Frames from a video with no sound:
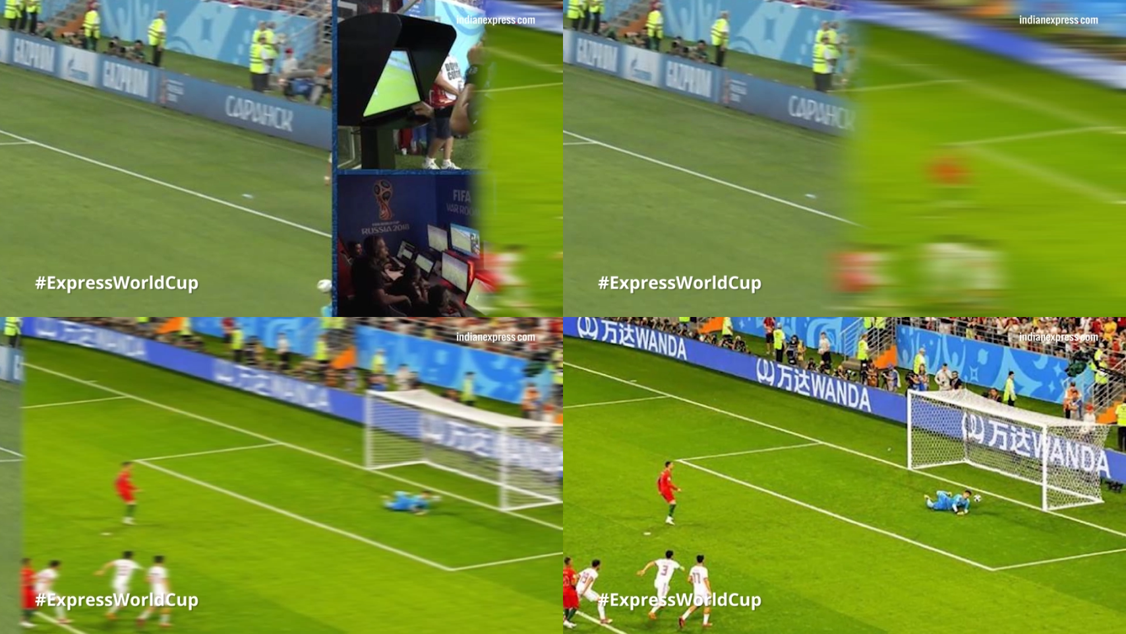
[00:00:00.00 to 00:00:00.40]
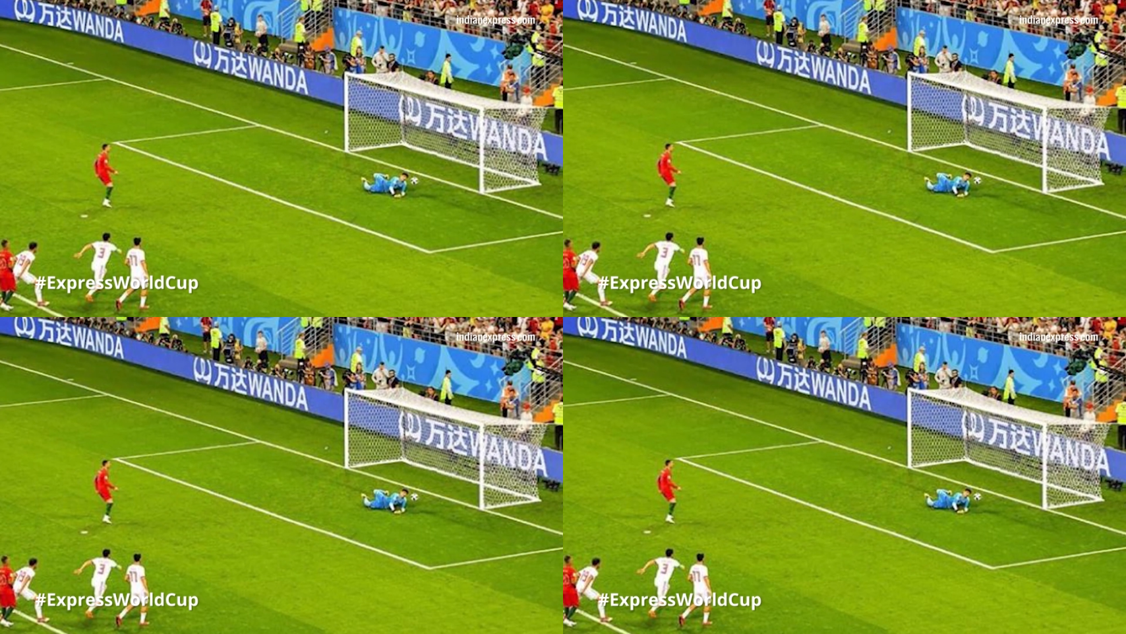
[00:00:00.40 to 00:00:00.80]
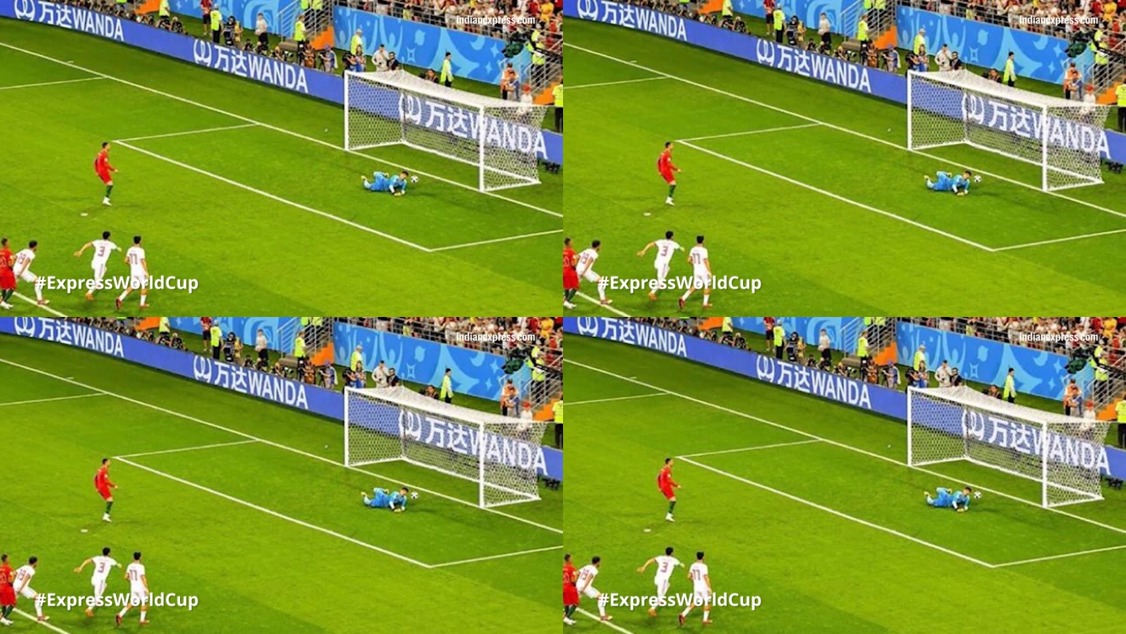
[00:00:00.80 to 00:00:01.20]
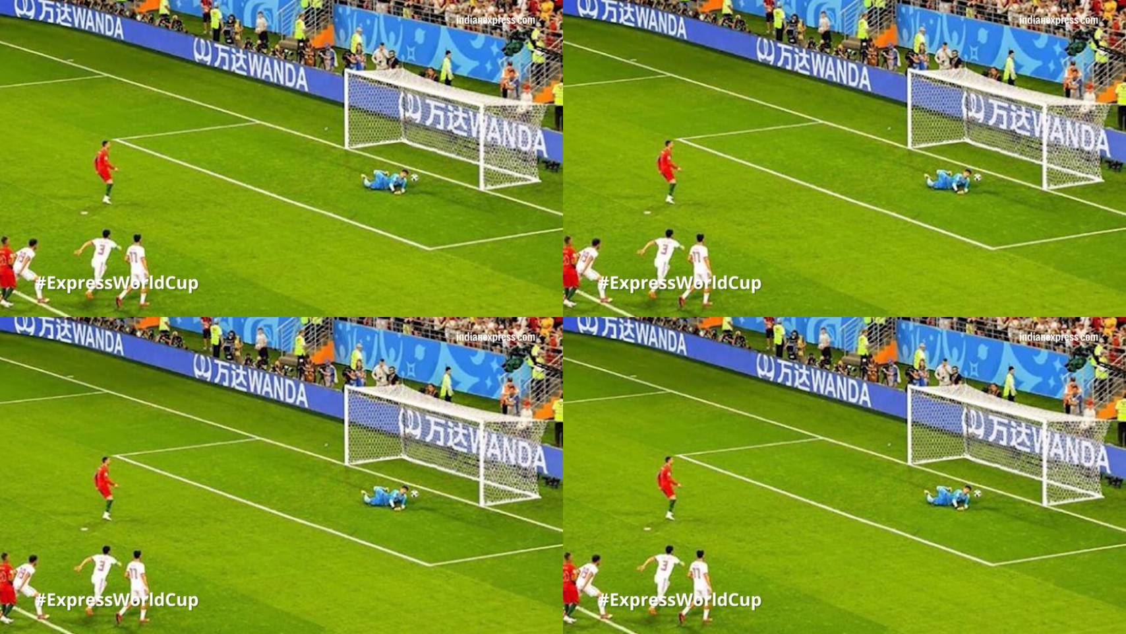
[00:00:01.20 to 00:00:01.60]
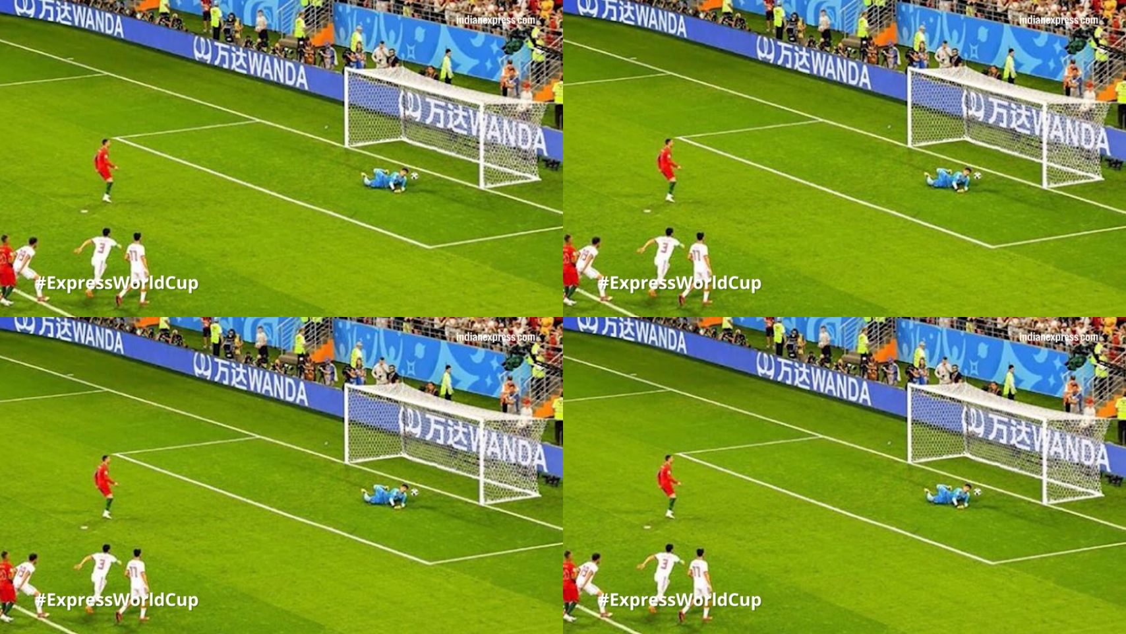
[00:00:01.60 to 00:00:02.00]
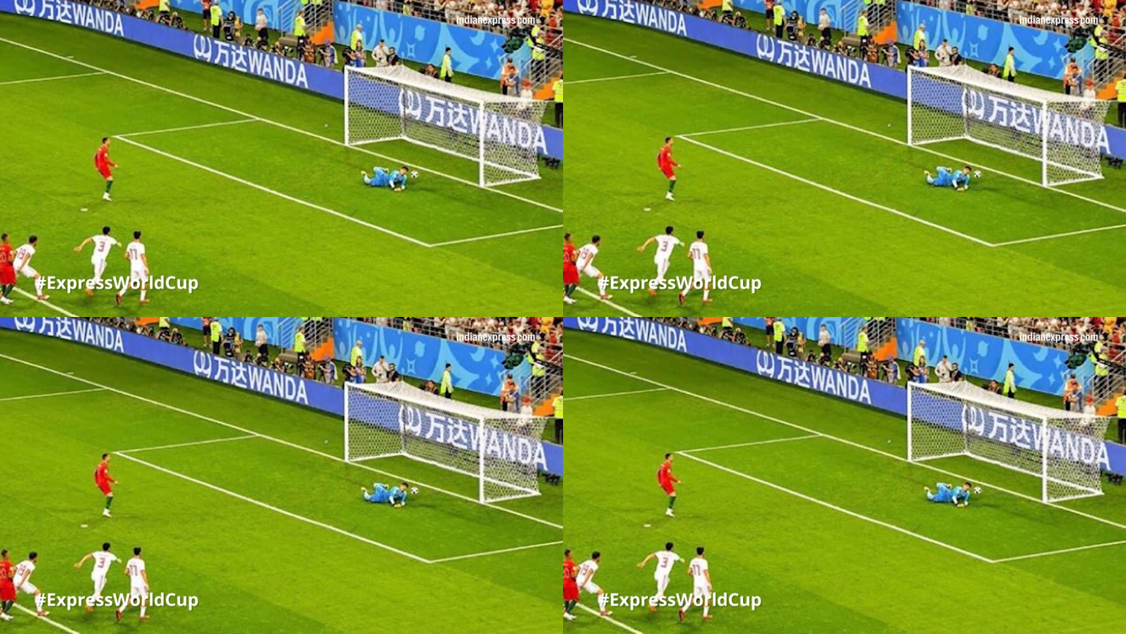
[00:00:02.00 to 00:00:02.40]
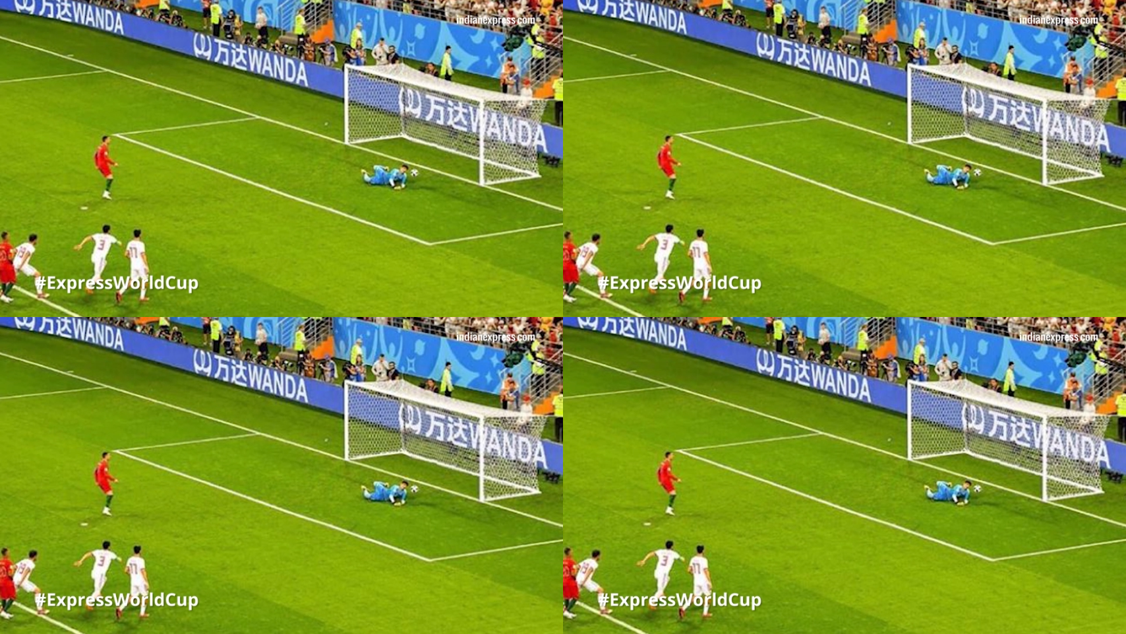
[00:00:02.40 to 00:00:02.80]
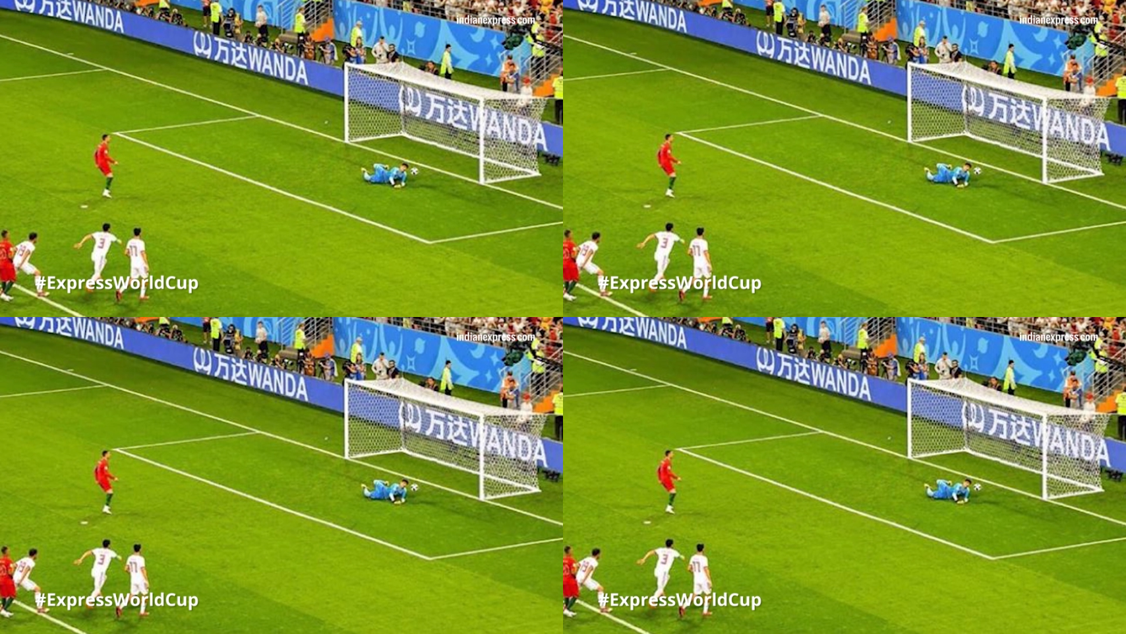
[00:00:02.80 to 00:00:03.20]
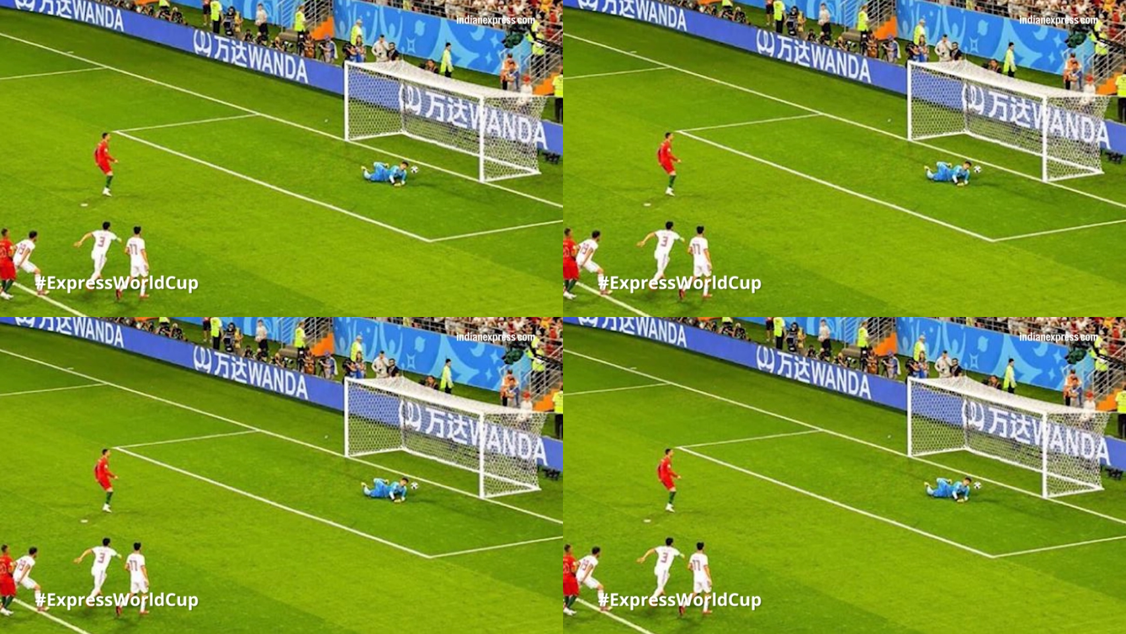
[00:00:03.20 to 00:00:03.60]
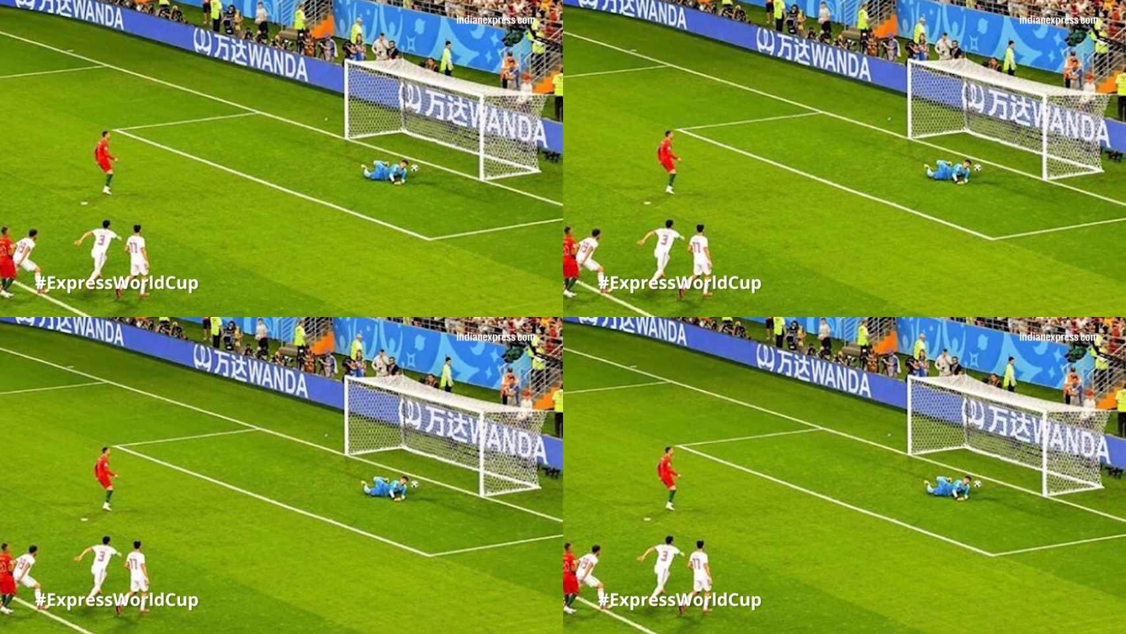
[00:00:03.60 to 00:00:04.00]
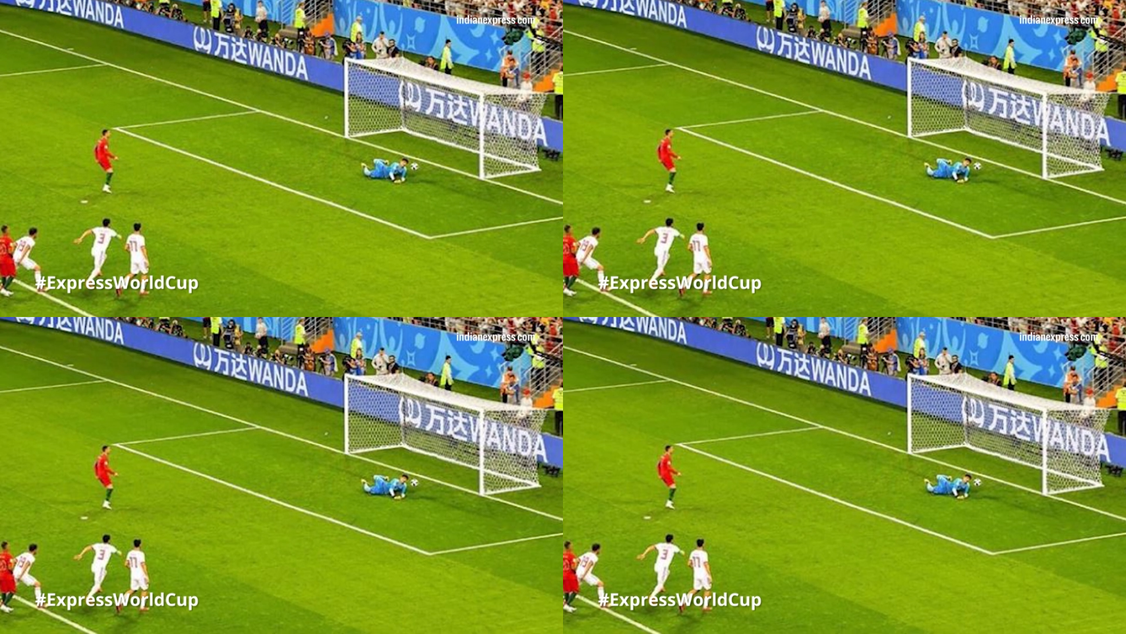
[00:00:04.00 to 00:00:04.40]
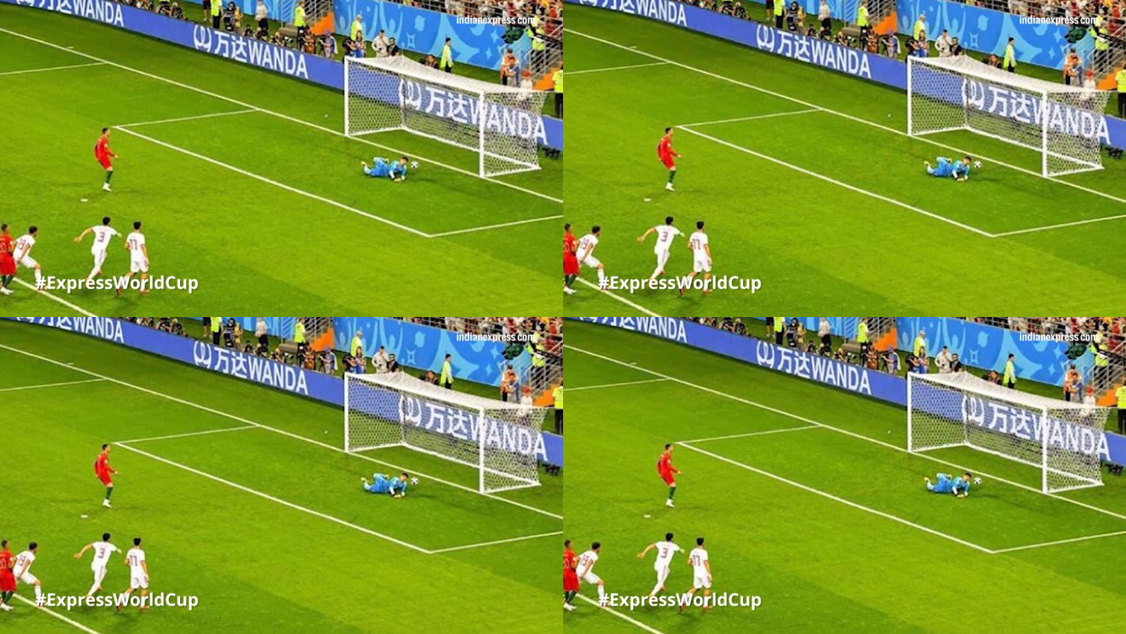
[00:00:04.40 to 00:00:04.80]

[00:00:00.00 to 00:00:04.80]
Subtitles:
No face is visible, so there are no lips to read.